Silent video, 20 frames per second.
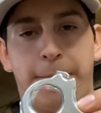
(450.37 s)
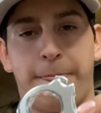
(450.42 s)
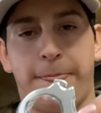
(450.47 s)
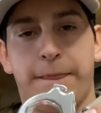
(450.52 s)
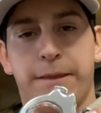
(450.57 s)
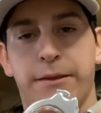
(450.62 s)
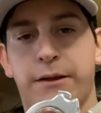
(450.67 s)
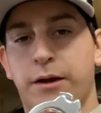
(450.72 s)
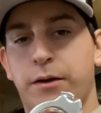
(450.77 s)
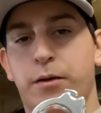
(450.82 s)

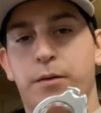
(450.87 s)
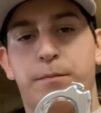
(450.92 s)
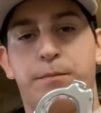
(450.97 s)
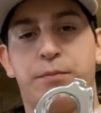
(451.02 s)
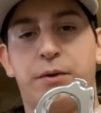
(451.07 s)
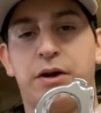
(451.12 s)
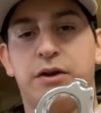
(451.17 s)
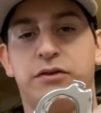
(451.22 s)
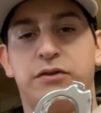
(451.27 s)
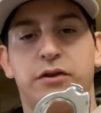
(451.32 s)
that are
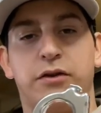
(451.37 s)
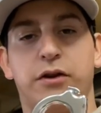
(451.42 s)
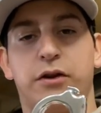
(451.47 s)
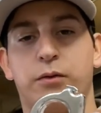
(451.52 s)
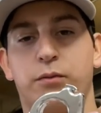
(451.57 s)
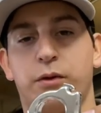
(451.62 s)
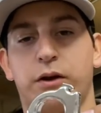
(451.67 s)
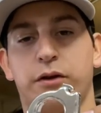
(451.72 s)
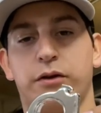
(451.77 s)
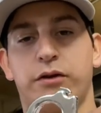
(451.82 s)
basically
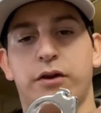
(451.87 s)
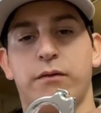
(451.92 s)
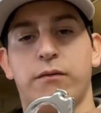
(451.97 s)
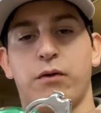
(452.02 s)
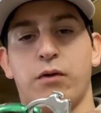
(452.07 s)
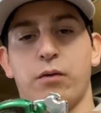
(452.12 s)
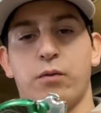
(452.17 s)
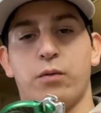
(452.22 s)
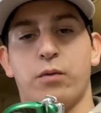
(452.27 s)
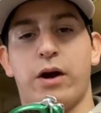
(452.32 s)
relatively
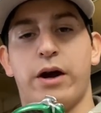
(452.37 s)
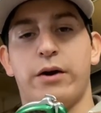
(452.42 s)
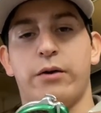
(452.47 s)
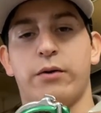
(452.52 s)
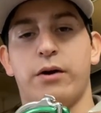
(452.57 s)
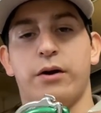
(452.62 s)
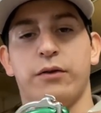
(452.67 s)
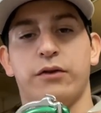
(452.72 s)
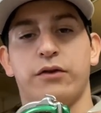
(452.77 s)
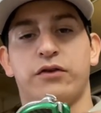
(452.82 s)
right
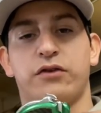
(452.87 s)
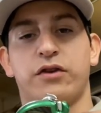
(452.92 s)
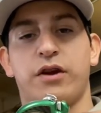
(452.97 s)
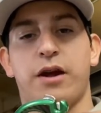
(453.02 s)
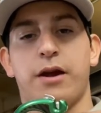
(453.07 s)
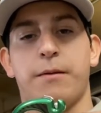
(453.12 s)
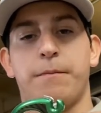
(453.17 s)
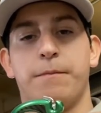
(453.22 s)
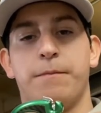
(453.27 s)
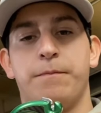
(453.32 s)
around the
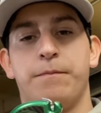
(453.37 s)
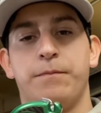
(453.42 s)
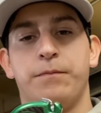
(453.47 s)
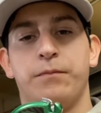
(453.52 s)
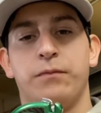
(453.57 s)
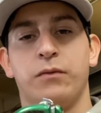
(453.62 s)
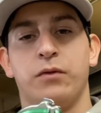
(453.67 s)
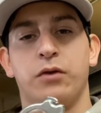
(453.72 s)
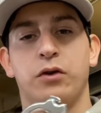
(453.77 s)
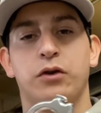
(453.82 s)
same.
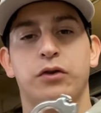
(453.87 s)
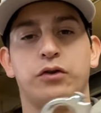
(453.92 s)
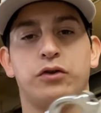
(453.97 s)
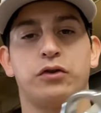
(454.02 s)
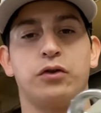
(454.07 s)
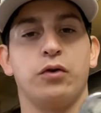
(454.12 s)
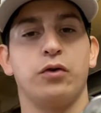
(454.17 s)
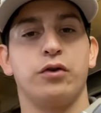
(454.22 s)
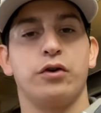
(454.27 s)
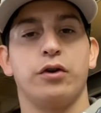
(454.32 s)

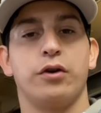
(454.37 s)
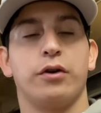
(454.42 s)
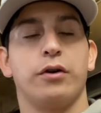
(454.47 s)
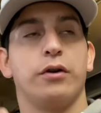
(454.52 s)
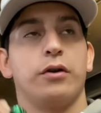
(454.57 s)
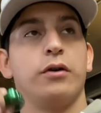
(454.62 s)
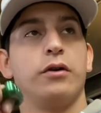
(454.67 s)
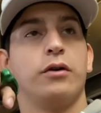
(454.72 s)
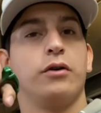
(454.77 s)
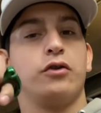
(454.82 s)
So your
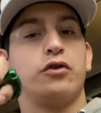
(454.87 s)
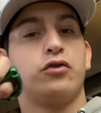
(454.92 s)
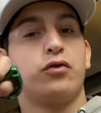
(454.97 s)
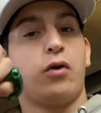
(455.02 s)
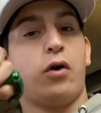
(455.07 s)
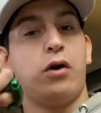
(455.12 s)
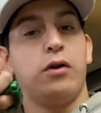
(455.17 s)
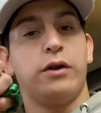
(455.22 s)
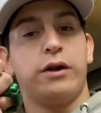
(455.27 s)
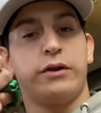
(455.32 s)

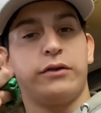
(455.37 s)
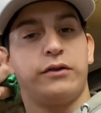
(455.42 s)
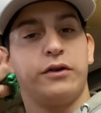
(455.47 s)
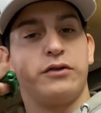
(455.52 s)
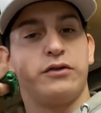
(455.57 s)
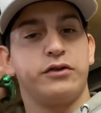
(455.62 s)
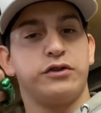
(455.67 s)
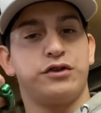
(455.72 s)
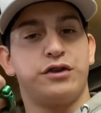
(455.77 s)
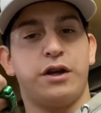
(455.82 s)
draw length
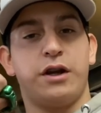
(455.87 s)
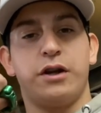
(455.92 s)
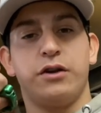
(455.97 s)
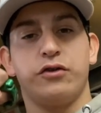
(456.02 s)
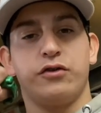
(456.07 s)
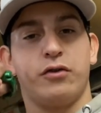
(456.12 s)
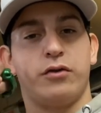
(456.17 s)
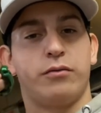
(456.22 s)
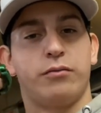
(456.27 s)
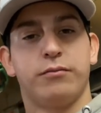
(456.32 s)
doesn't change
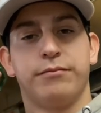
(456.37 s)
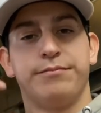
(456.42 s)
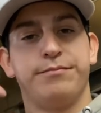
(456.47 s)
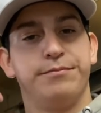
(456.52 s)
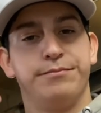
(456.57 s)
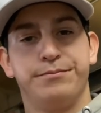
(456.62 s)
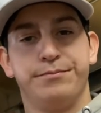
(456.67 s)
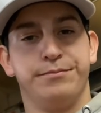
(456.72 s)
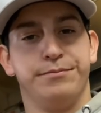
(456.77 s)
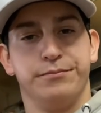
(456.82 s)
on
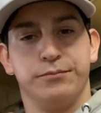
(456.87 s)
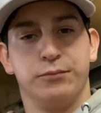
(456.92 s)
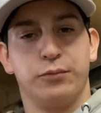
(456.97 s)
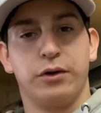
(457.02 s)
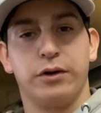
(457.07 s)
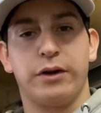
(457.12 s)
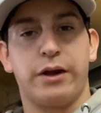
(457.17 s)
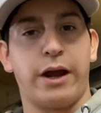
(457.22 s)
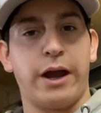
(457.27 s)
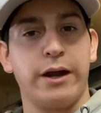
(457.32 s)

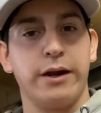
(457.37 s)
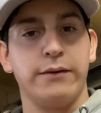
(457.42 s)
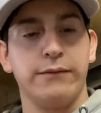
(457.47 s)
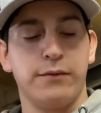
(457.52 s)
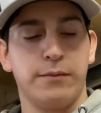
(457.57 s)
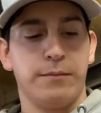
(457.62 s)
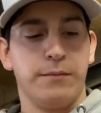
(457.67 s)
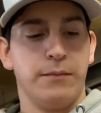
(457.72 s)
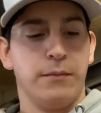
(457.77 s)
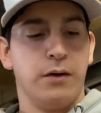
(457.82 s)
really any of
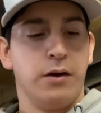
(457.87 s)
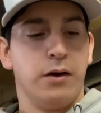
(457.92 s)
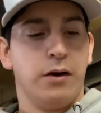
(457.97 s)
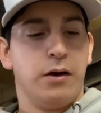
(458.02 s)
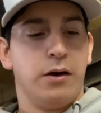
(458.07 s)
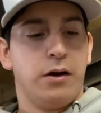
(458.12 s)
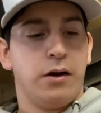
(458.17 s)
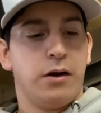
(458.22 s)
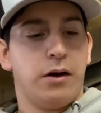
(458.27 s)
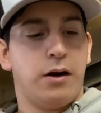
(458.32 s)
them.
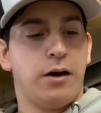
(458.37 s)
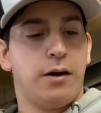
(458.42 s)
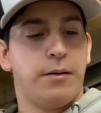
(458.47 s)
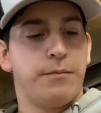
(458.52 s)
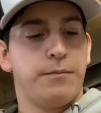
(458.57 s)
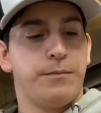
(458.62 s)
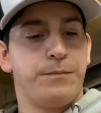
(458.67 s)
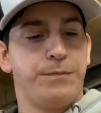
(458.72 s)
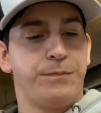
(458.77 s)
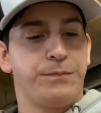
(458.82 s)
Um,